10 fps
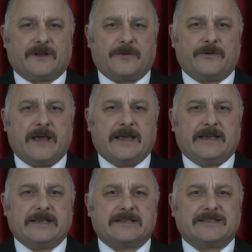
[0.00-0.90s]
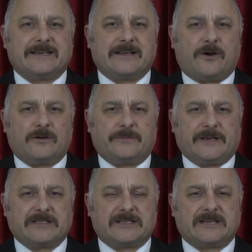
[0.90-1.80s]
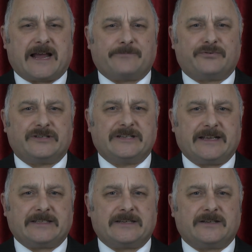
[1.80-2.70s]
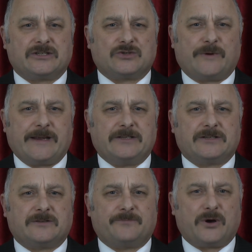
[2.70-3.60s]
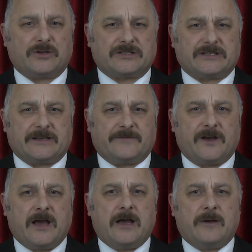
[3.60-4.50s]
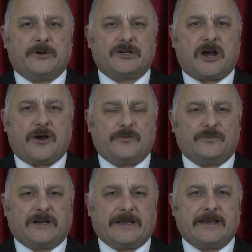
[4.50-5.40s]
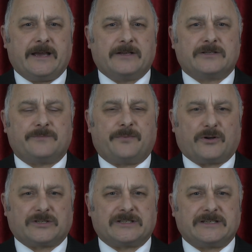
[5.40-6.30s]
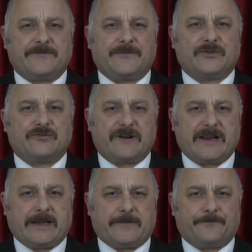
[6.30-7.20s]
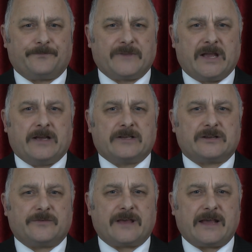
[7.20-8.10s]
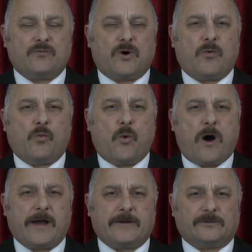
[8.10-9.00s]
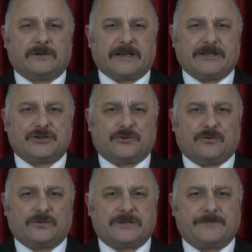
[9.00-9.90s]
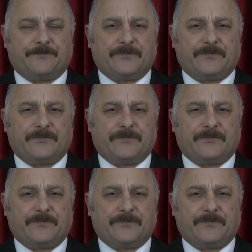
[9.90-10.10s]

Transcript: though, is that economists had predicted a swing to the positive, but only to positive 3. So they were wildly short.